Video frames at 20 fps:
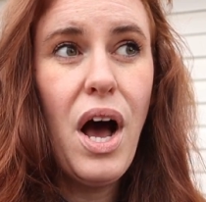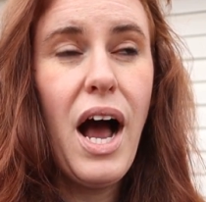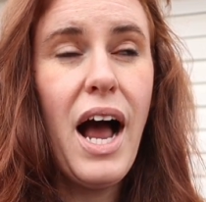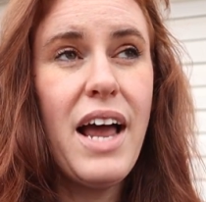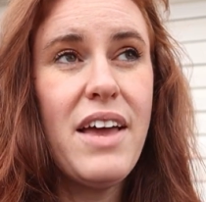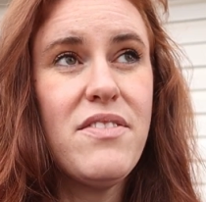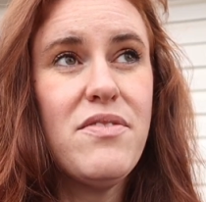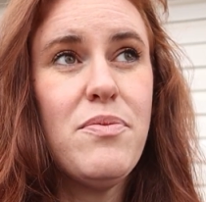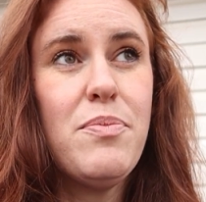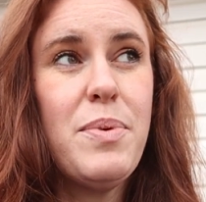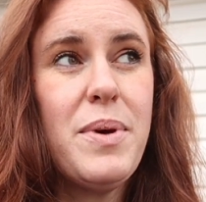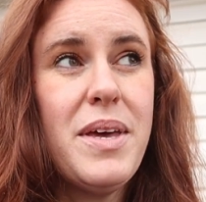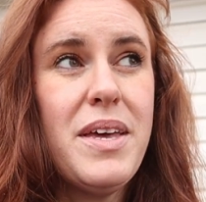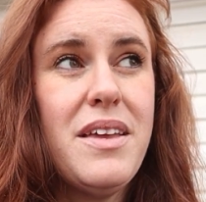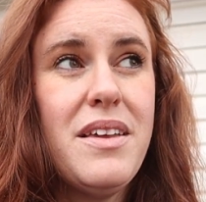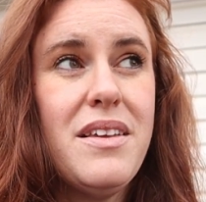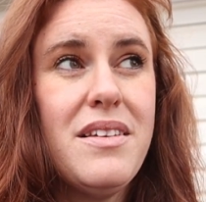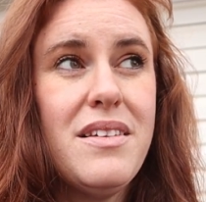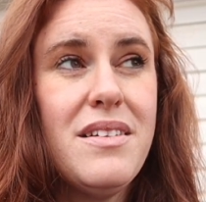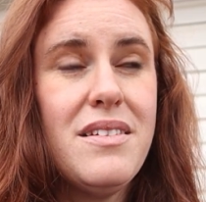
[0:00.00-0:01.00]
I've
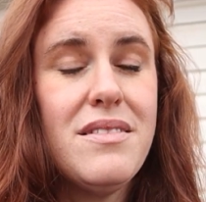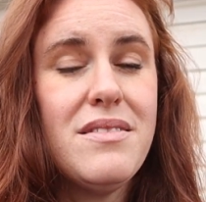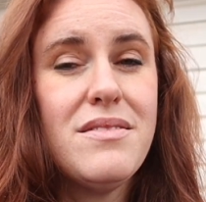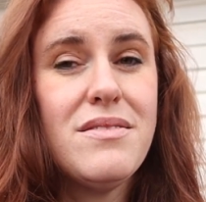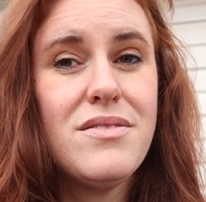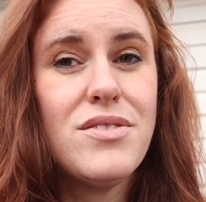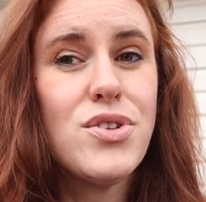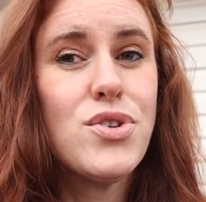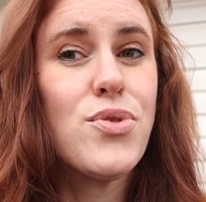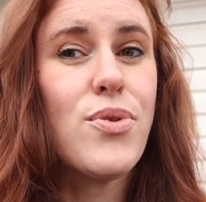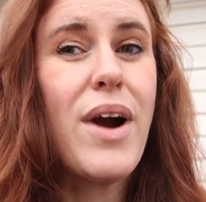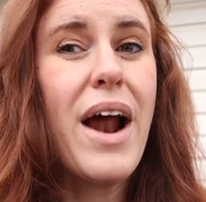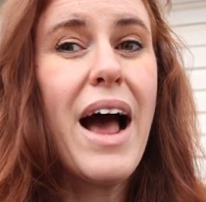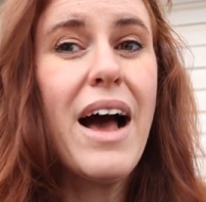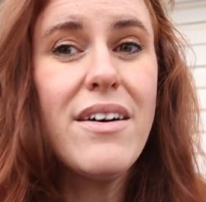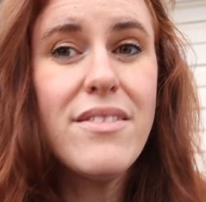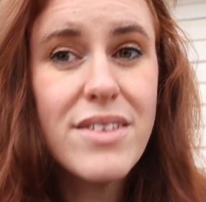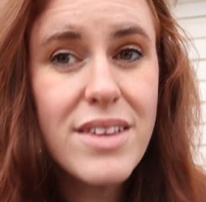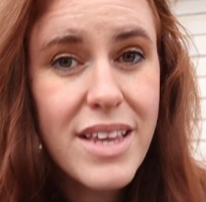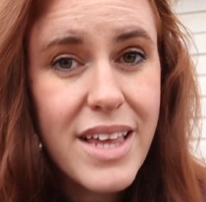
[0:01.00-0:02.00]
been
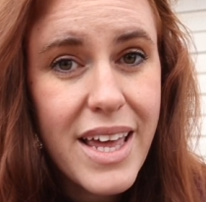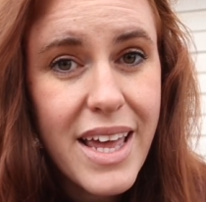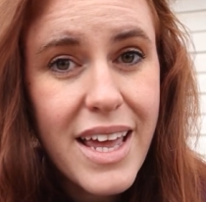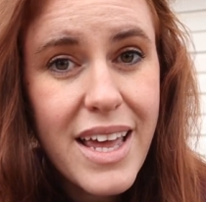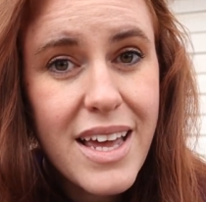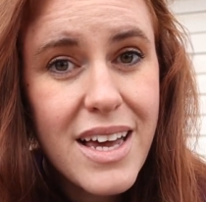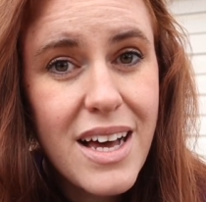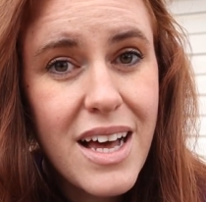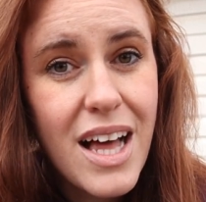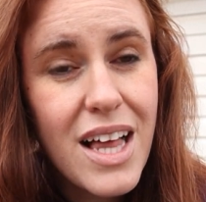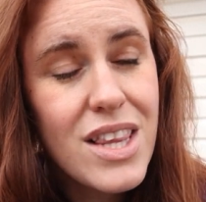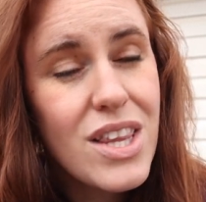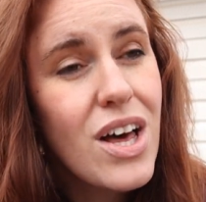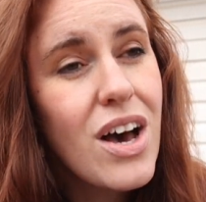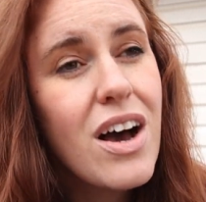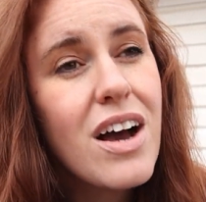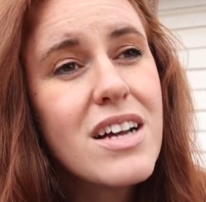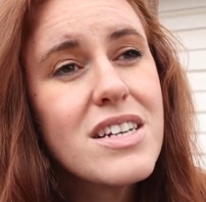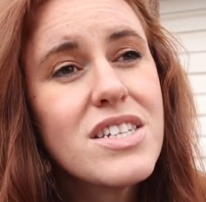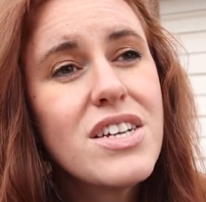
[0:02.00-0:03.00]
traveling a
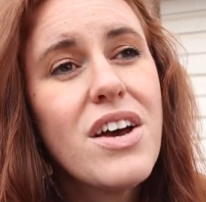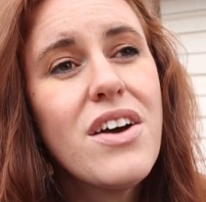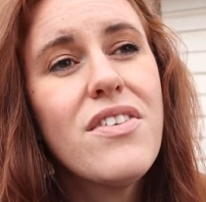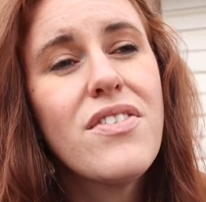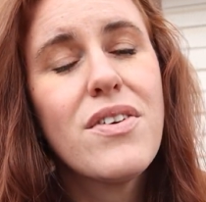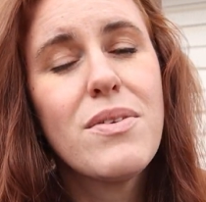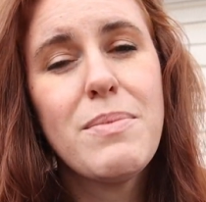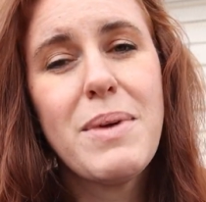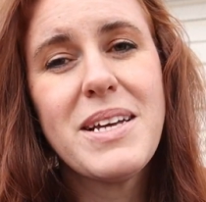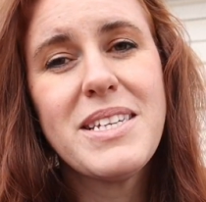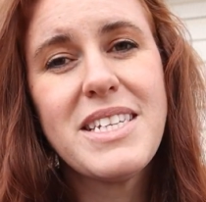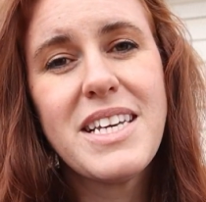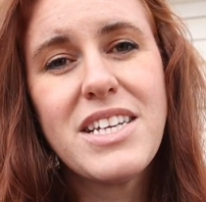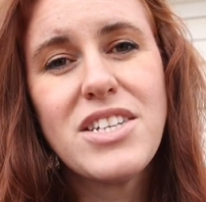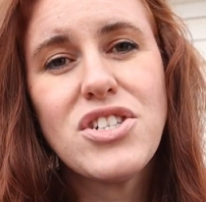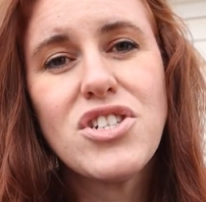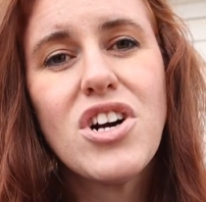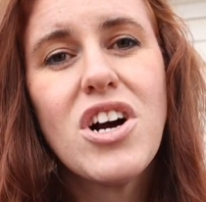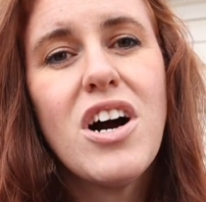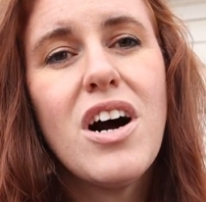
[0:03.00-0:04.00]
lot for my day
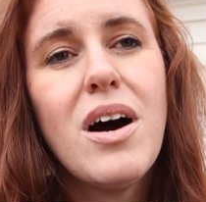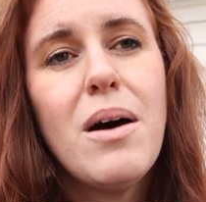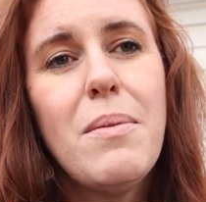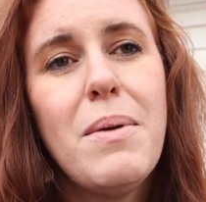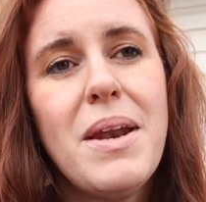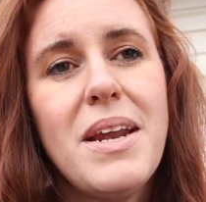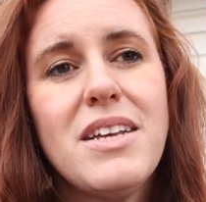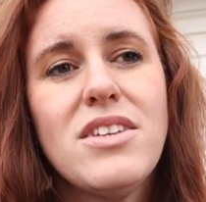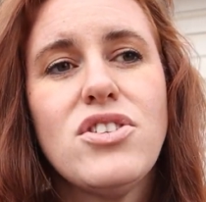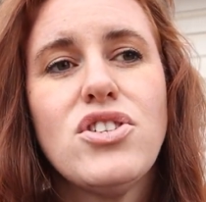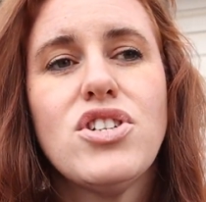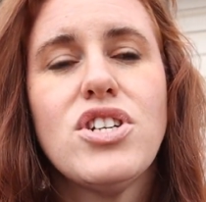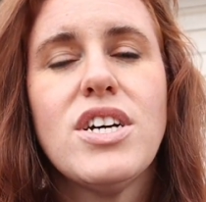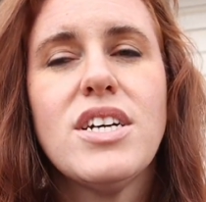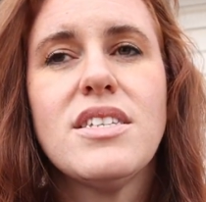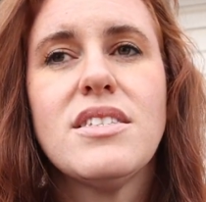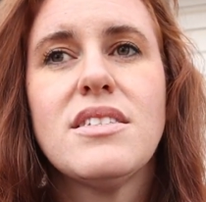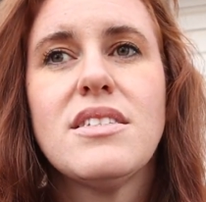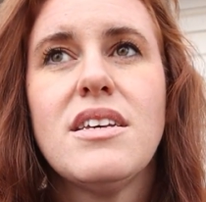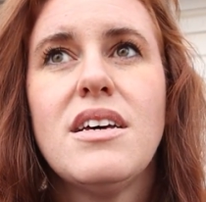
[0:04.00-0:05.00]
job and it's
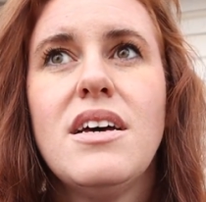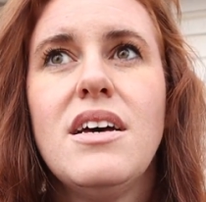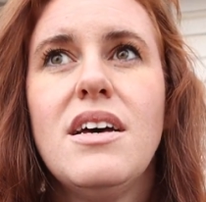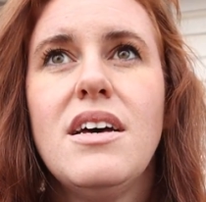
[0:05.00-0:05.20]
just